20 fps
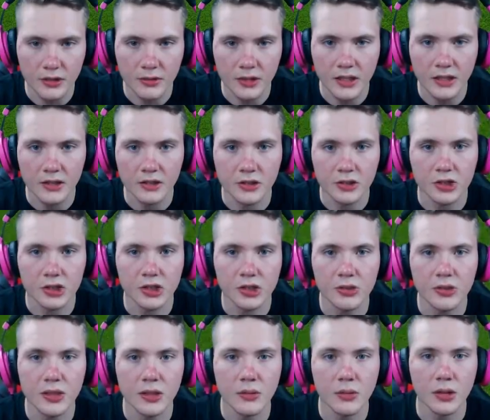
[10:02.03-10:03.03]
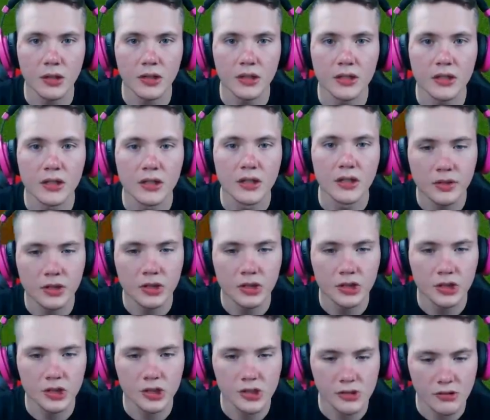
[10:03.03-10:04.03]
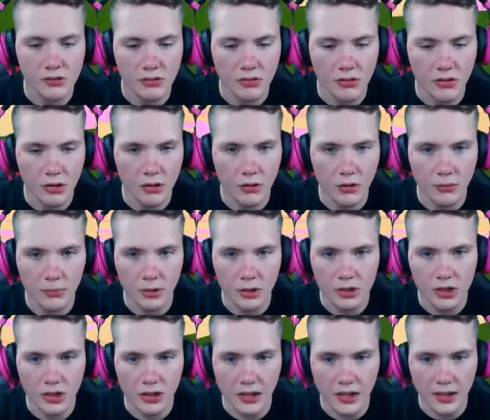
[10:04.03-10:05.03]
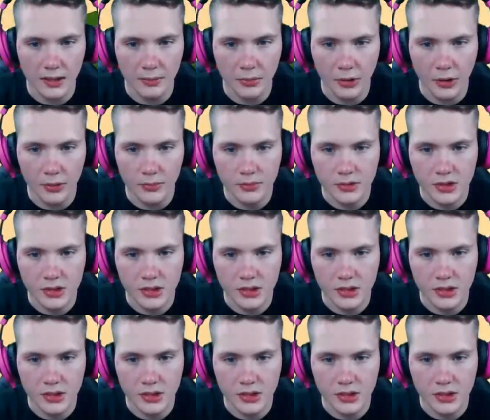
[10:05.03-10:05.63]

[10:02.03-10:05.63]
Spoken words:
regular shooting one, you just throw a bunch of light bombs.